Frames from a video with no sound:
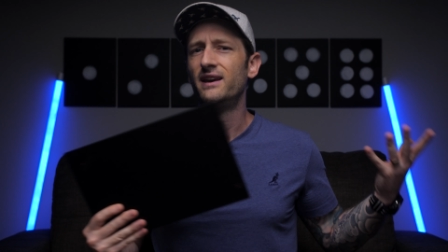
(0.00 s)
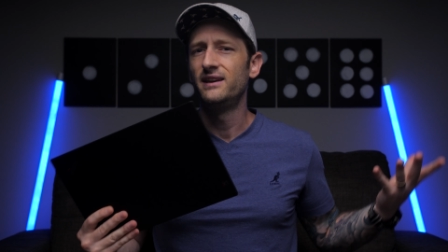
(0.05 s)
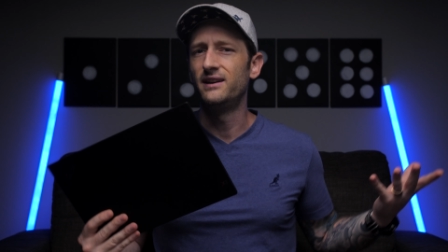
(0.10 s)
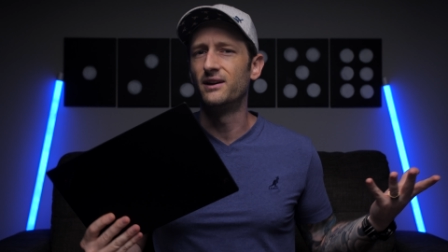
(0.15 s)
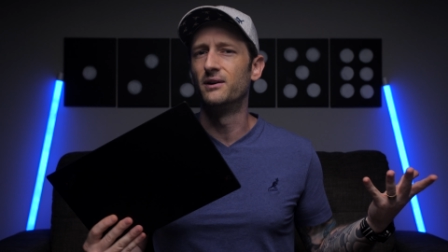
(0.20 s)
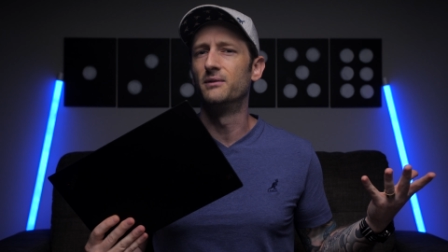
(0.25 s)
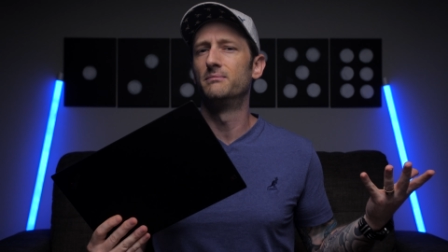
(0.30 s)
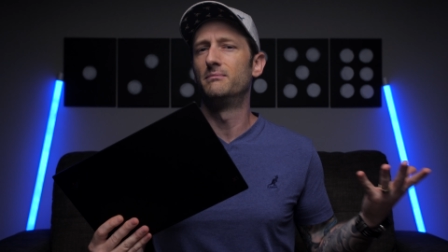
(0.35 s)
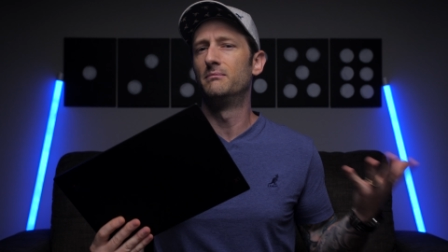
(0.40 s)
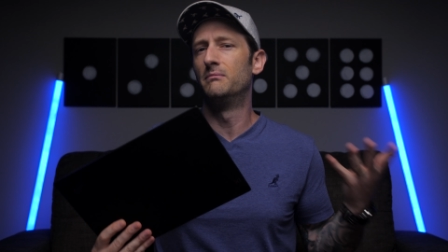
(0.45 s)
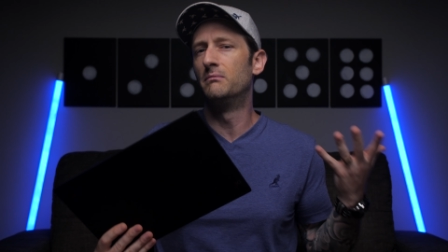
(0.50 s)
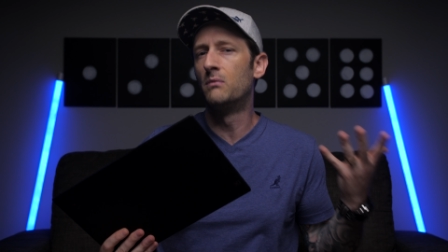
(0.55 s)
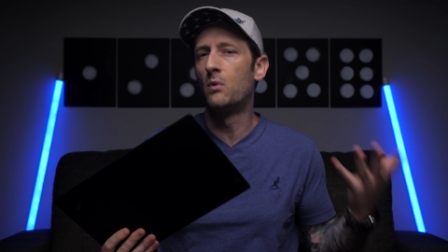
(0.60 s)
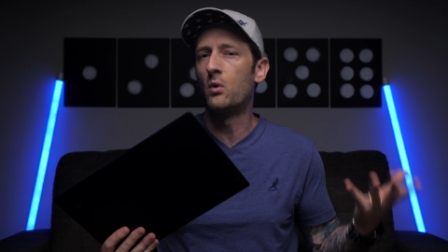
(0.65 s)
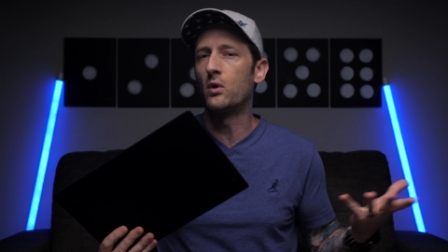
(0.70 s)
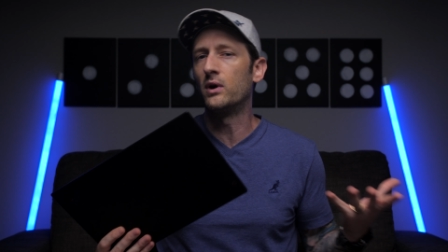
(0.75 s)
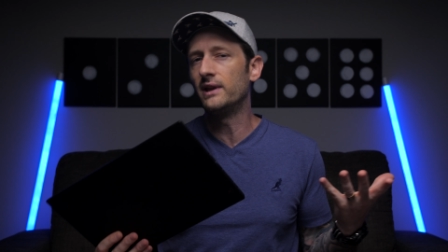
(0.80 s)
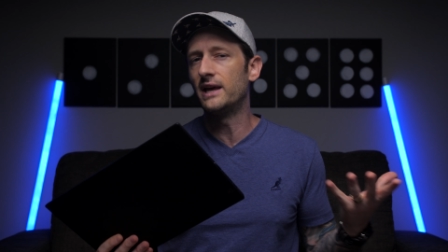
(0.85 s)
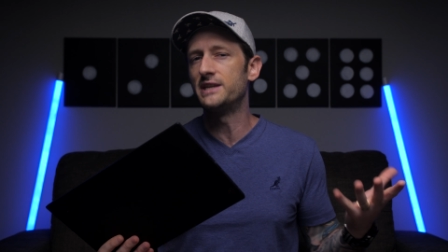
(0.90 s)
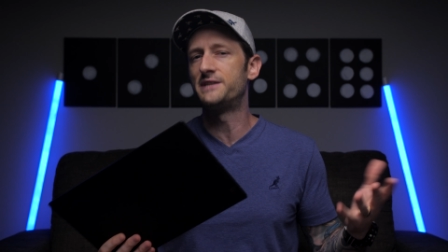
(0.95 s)
you know,
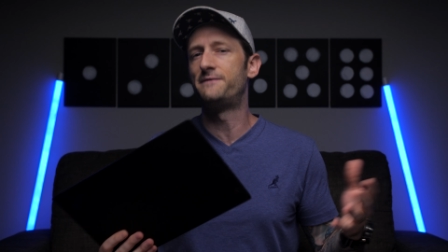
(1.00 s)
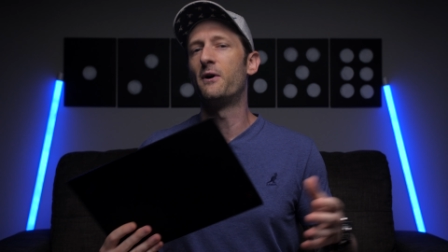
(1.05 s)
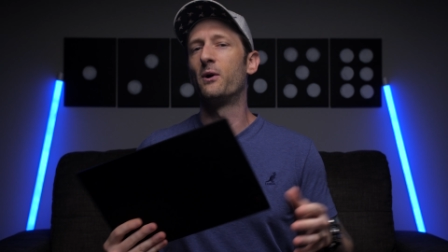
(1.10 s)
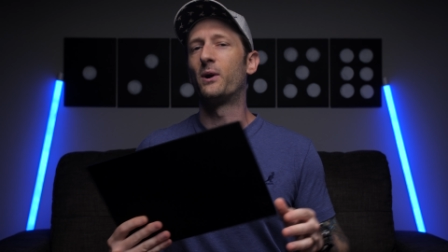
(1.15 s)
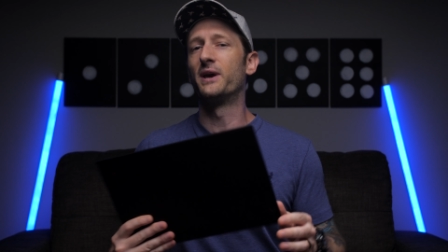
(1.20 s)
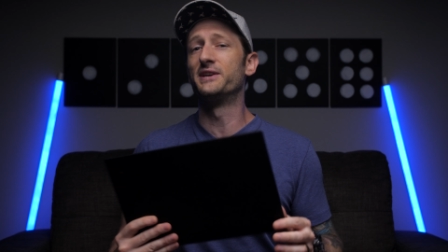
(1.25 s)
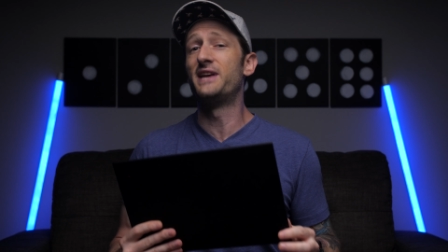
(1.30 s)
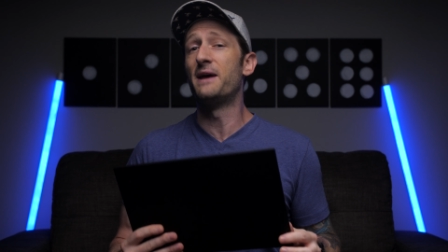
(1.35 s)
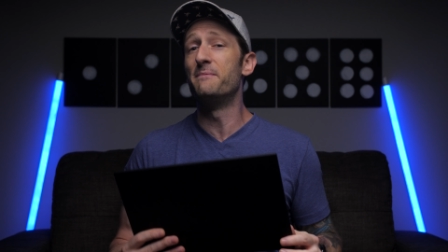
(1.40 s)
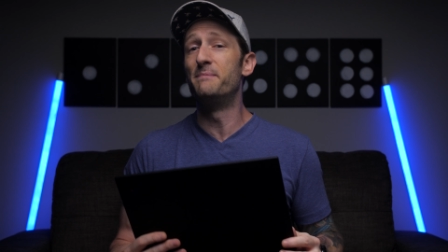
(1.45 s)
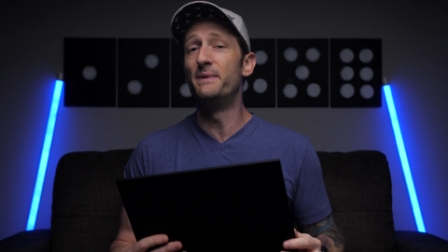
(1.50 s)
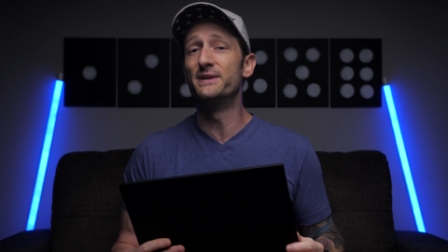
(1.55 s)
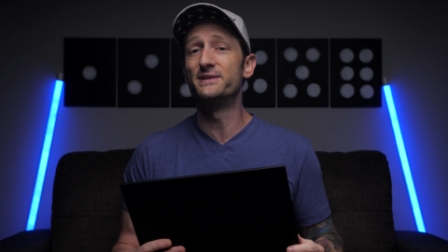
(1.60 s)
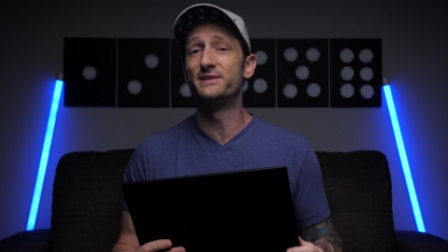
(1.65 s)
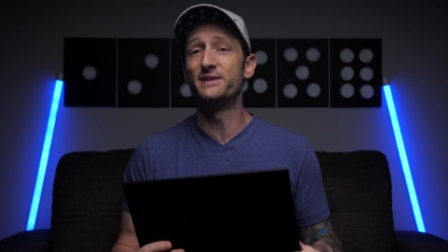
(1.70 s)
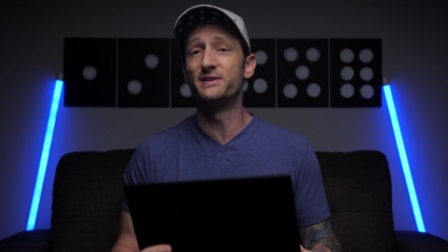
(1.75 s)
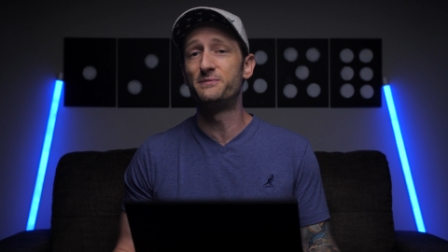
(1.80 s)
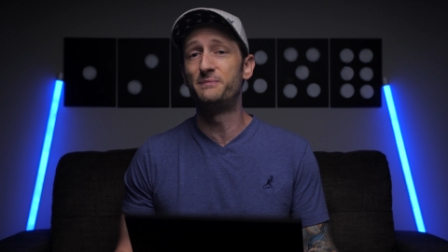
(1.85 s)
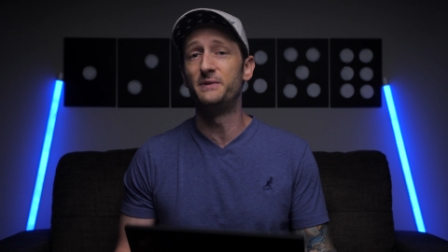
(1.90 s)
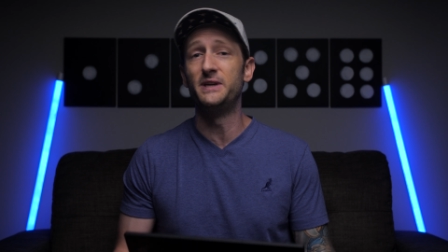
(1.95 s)
more or less focused at
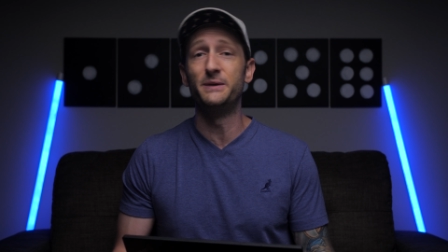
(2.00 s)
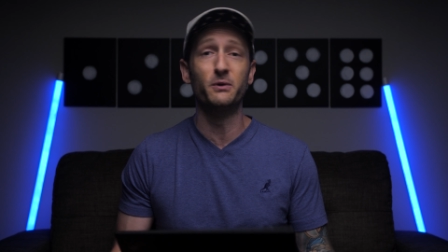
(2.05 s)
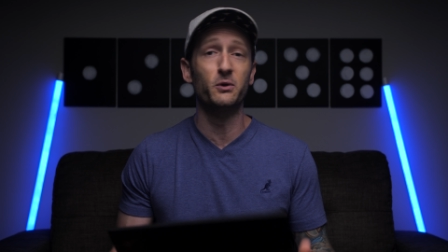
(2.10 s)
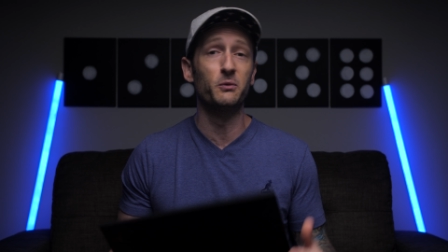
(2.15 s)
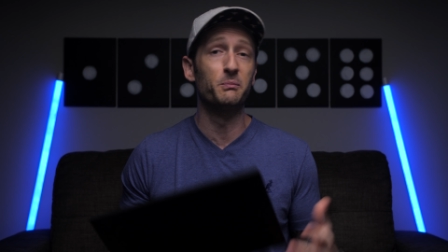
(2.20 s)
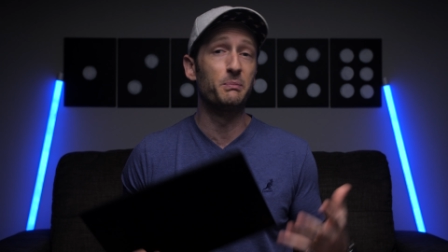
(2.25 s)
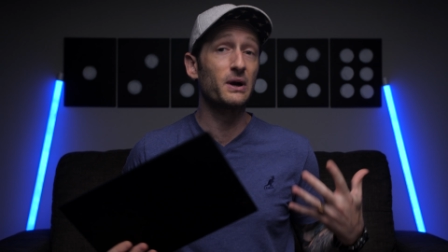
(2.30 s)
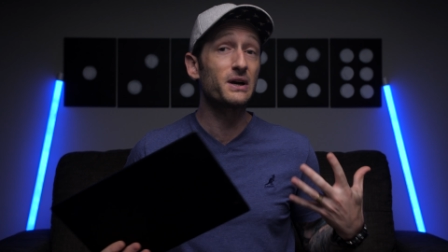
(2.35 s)
business people,